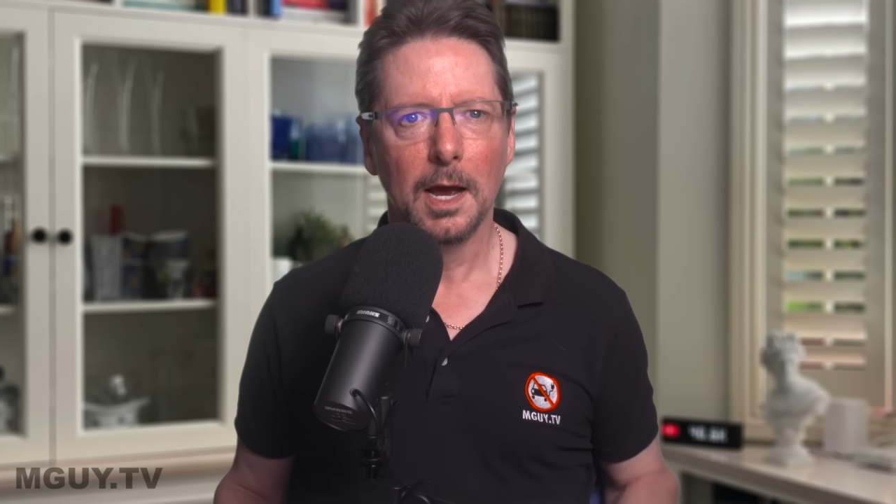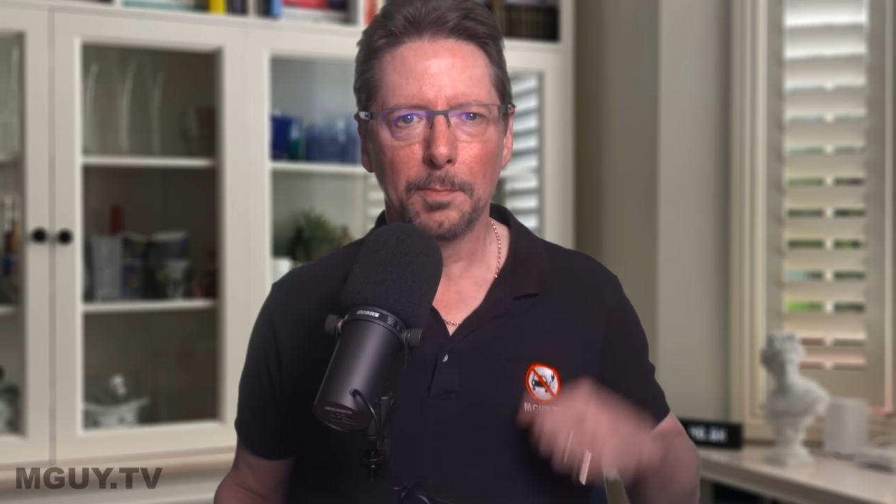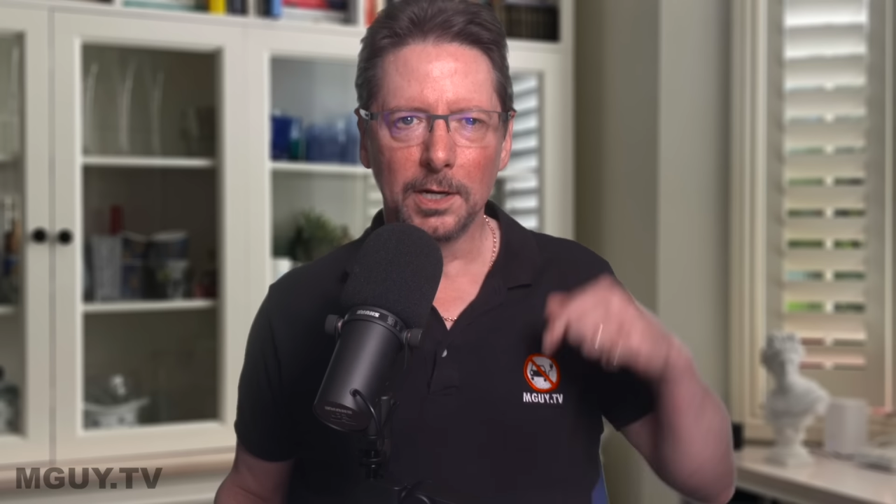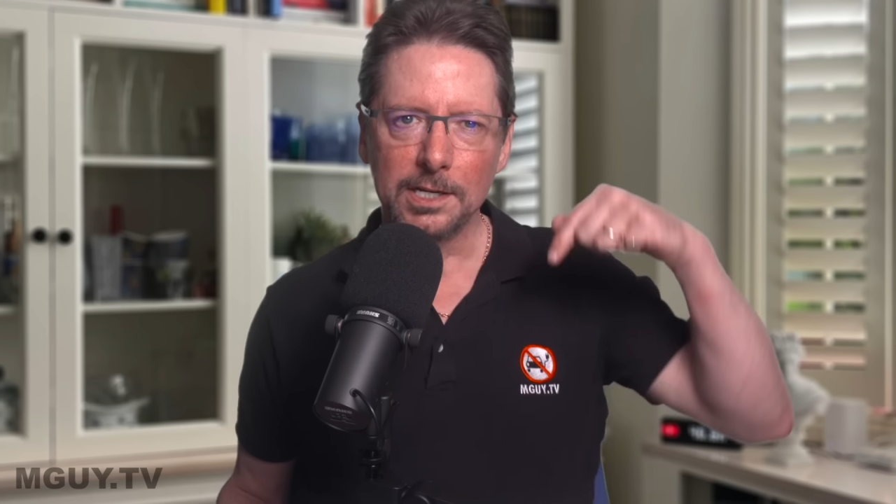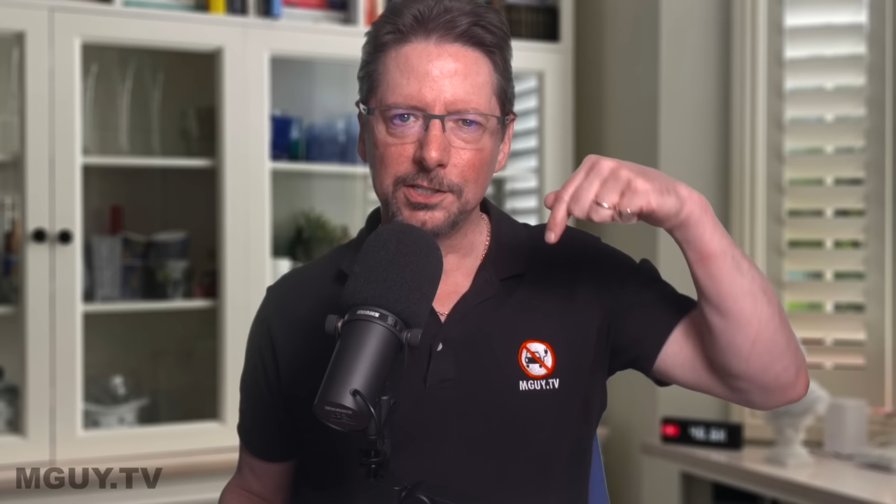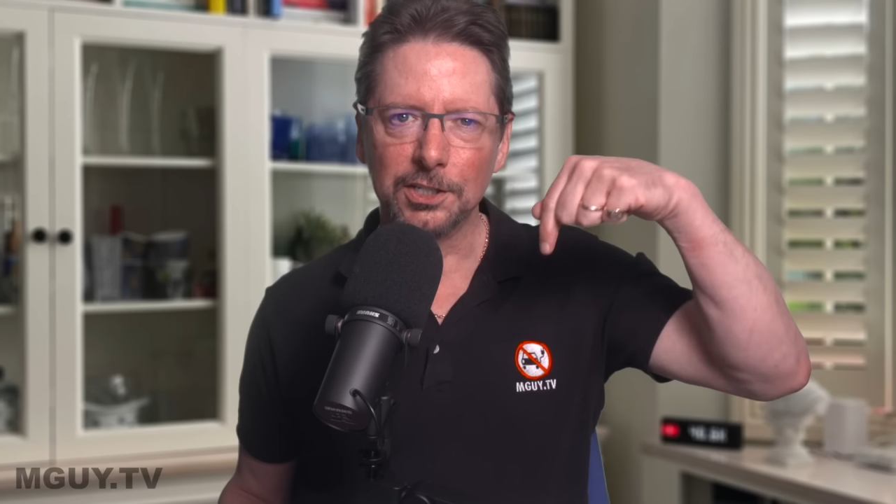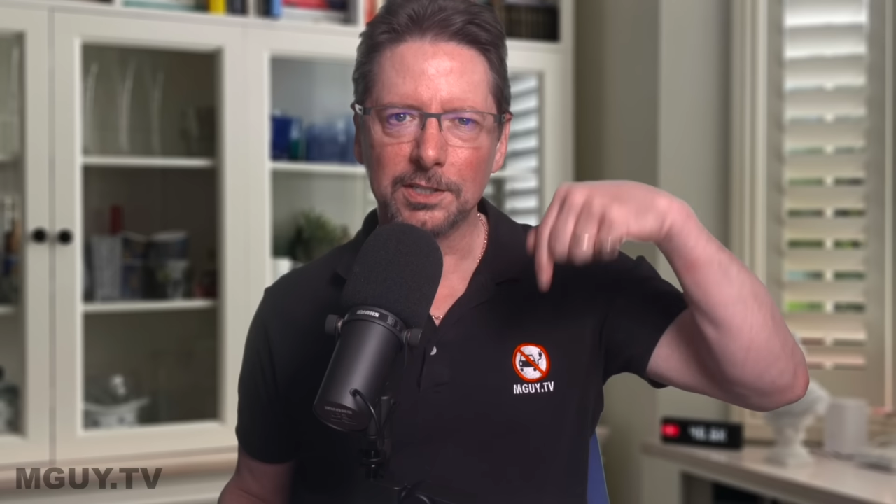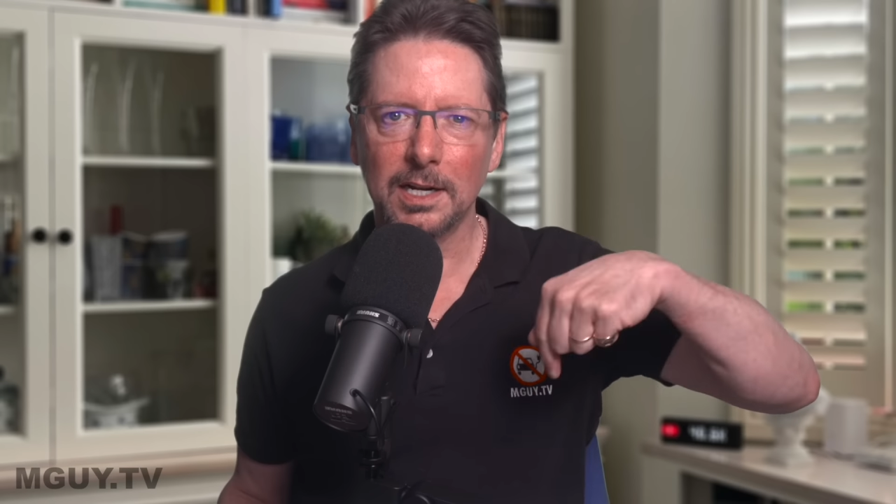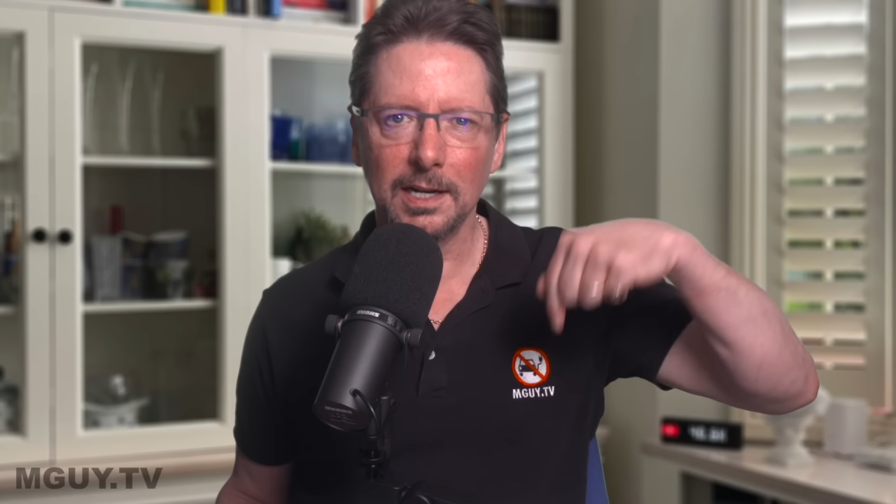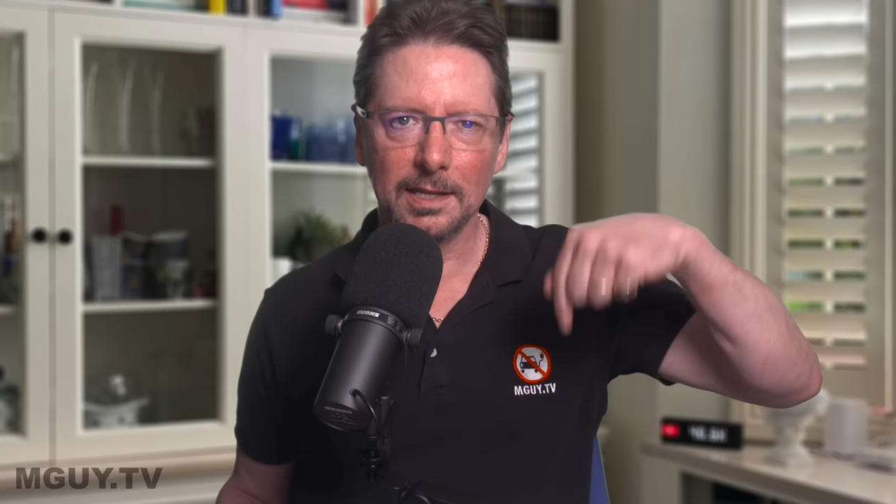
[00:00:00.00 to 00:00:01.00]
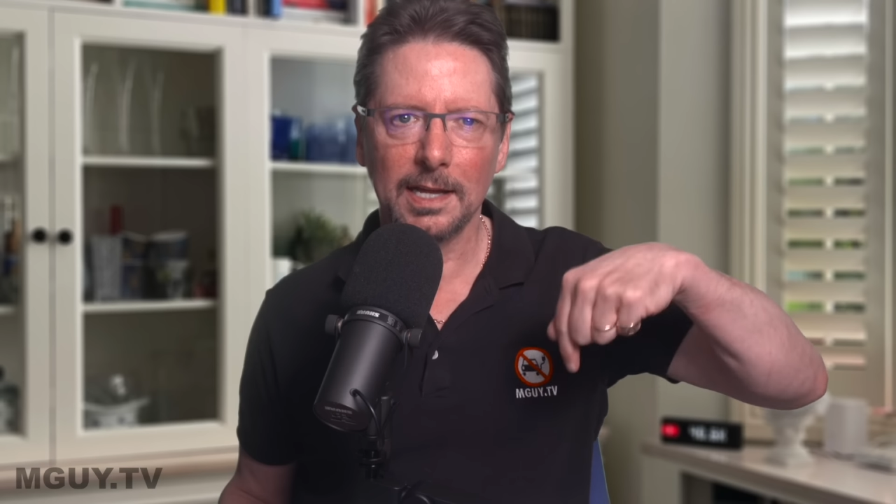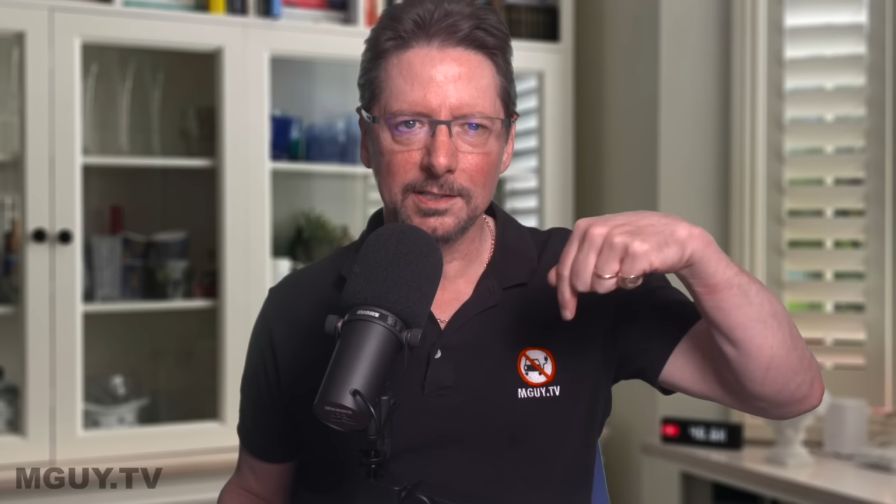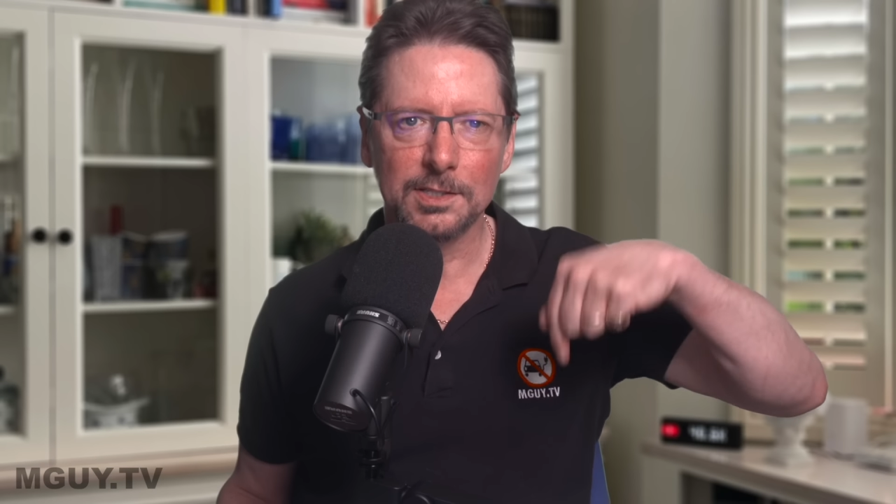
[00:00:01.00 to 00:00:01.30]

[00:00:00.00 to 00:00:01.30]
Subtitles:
please just click that